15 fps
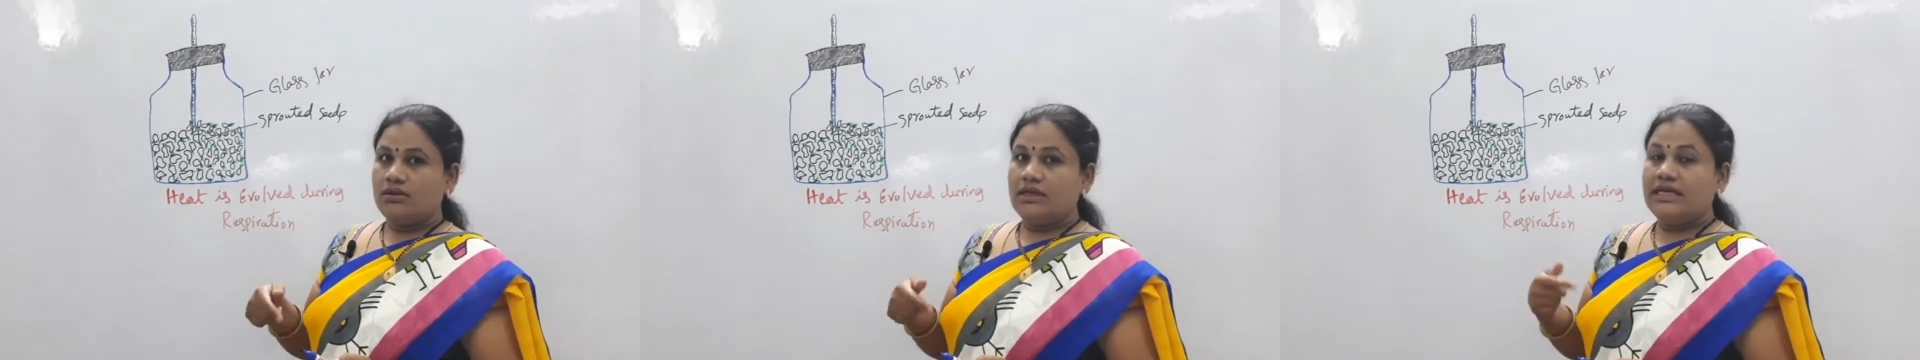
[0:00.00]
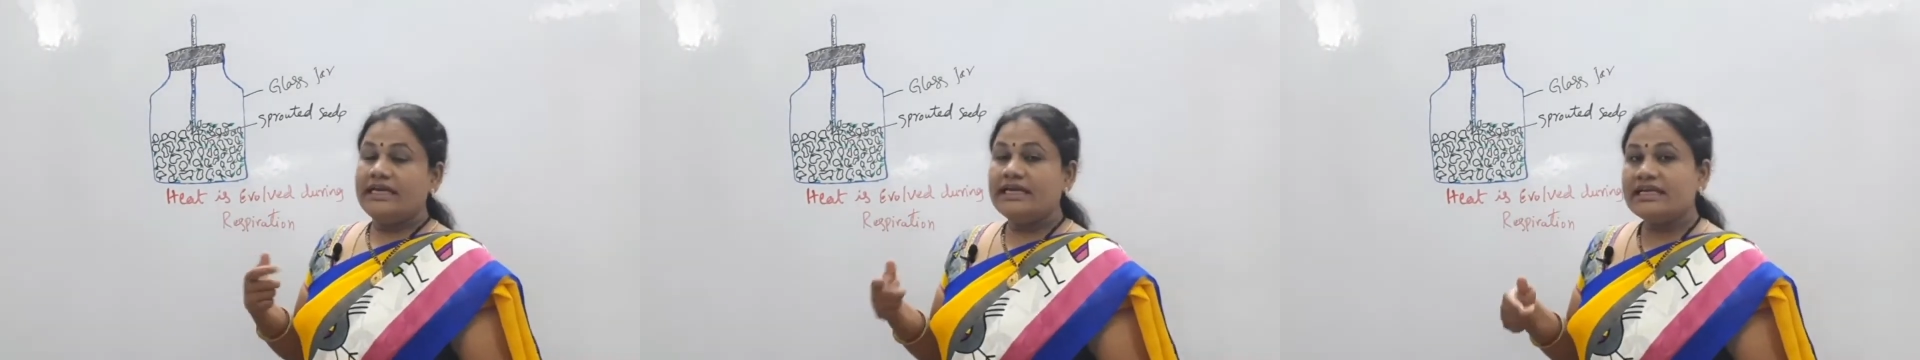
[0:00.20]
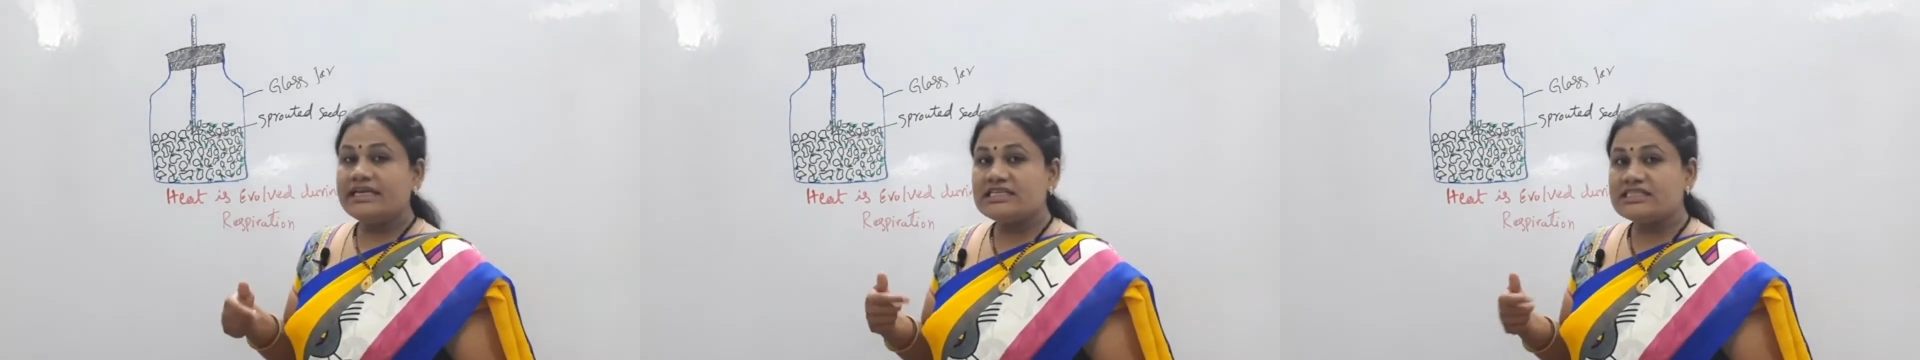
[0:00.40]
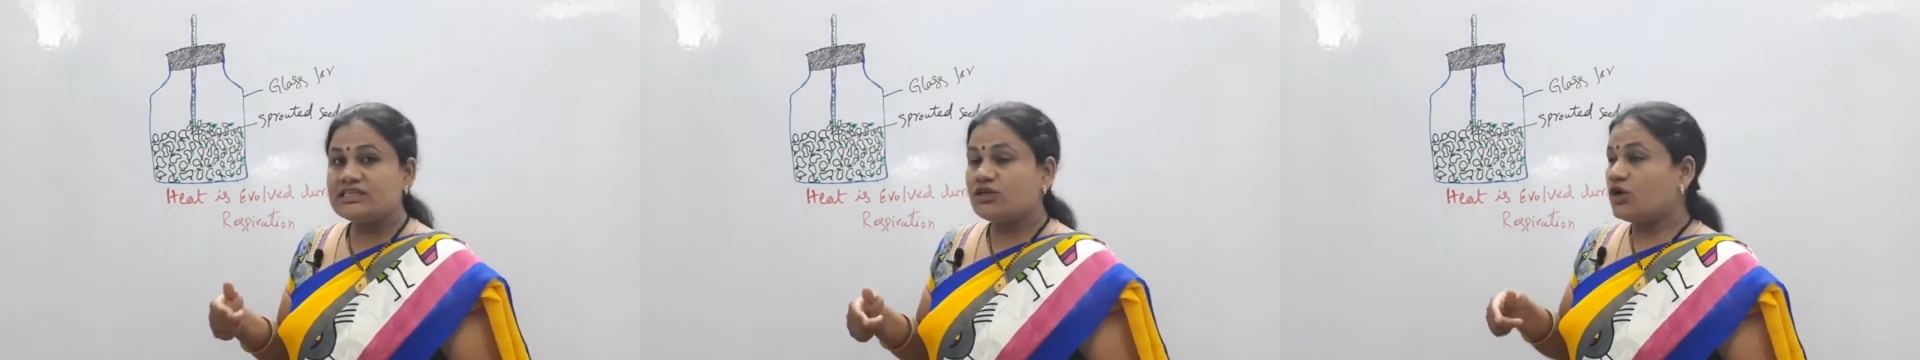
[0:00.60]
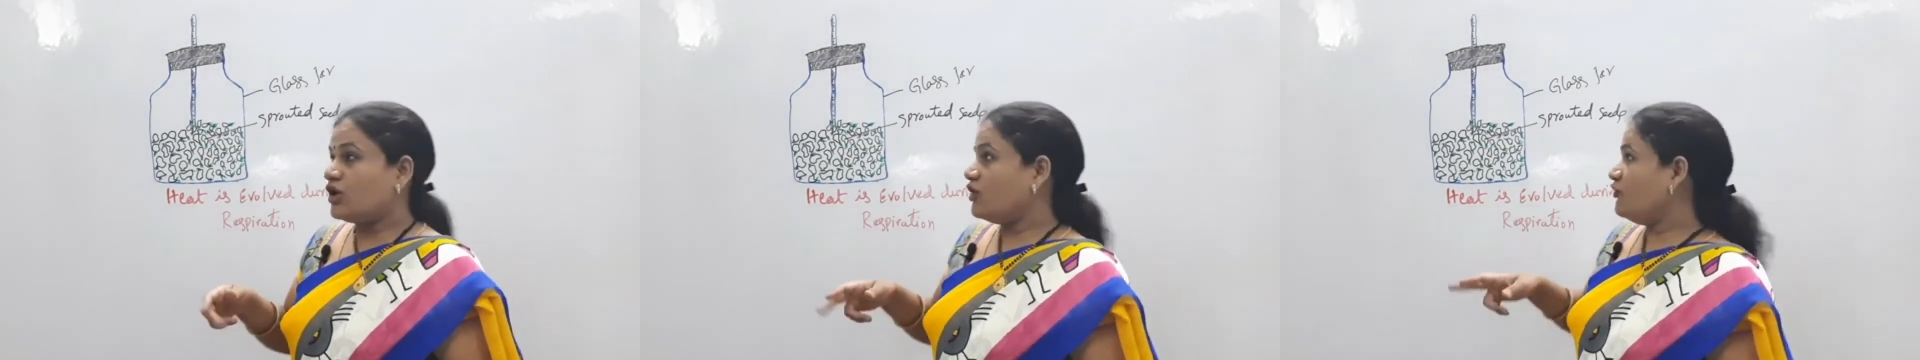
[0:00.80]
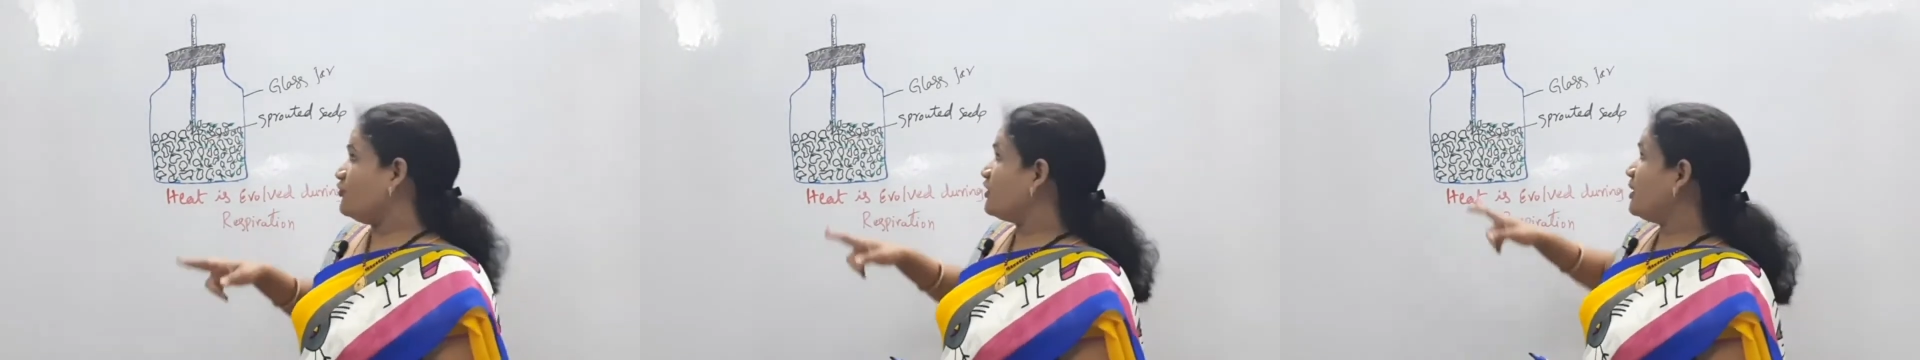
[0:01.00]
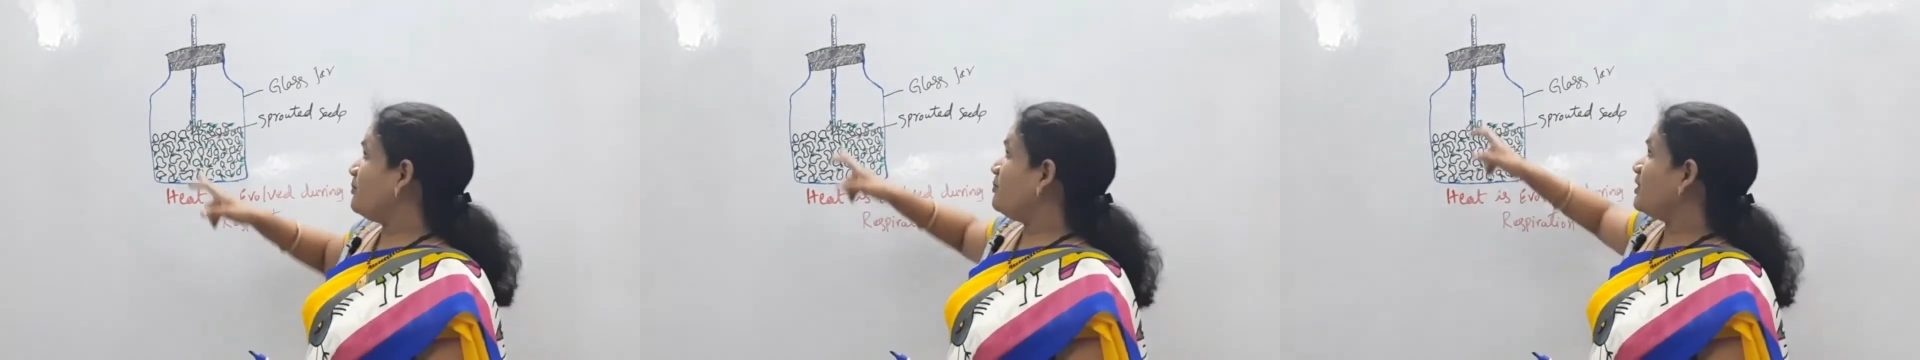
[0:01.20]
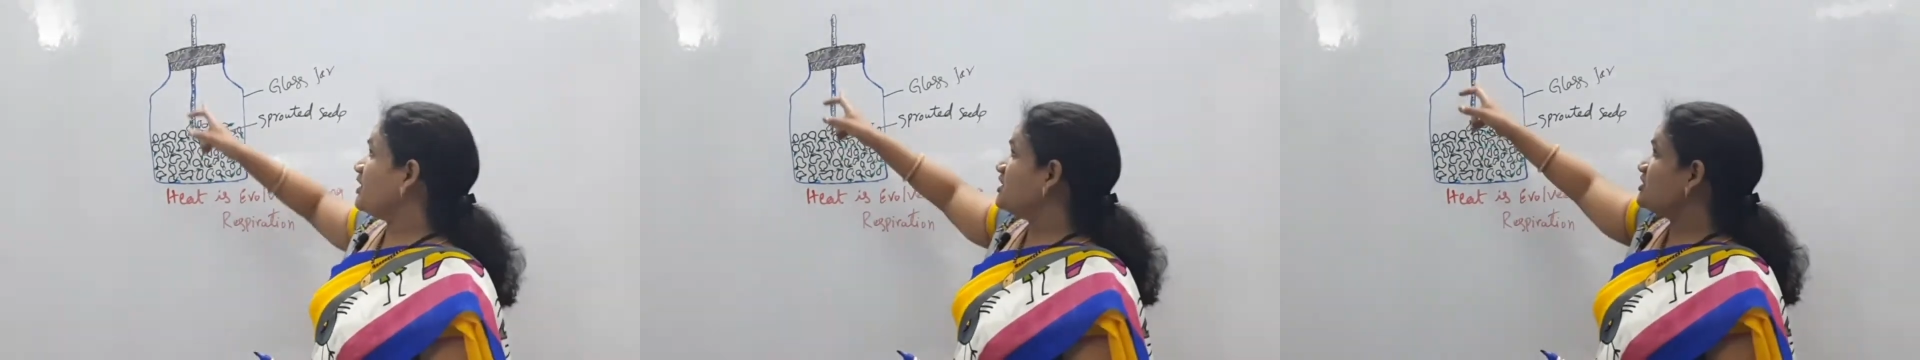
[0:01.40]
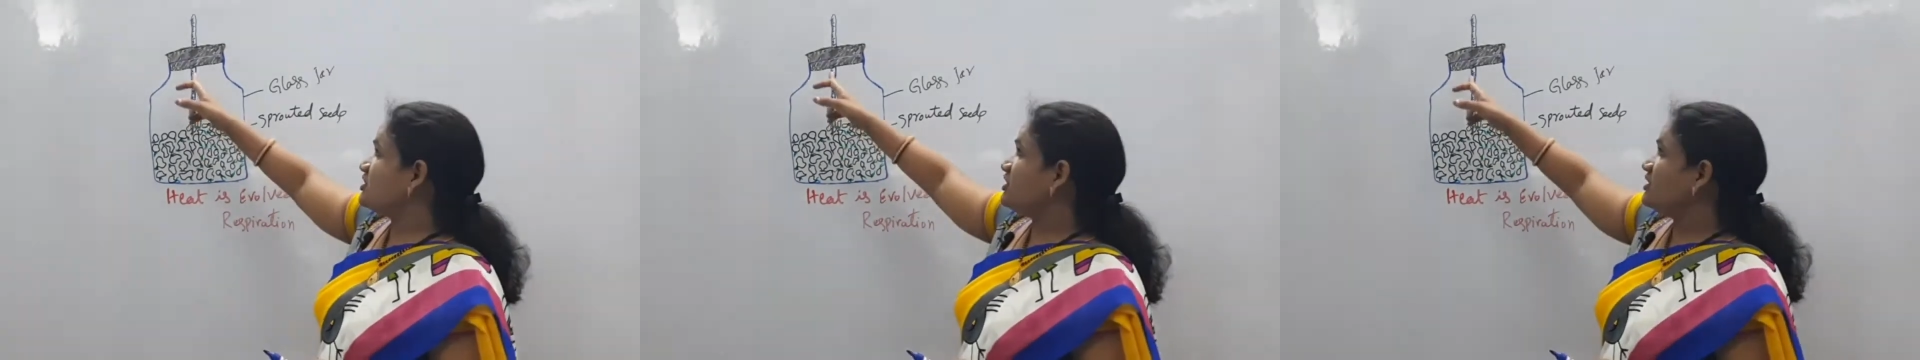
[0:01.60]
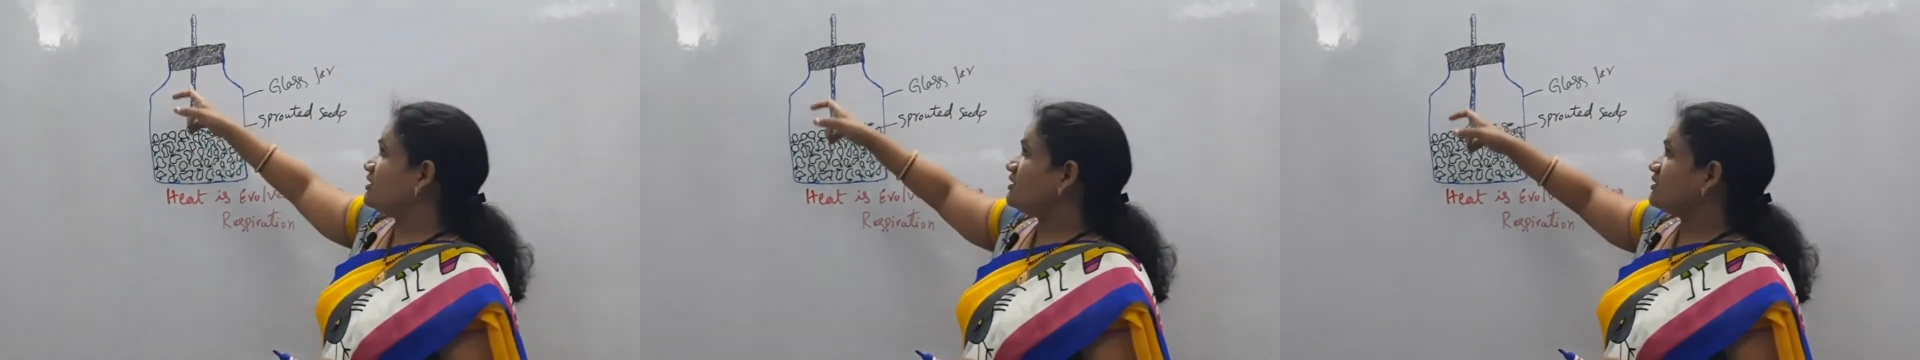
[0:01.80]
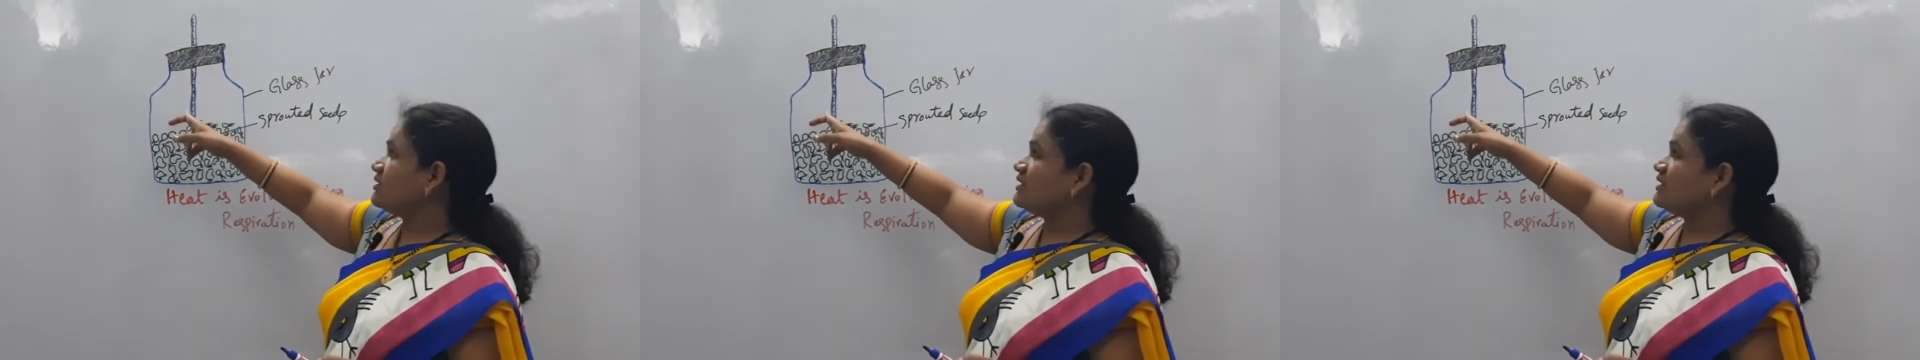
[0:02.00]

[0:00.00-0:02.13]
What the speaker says: increasing of temperature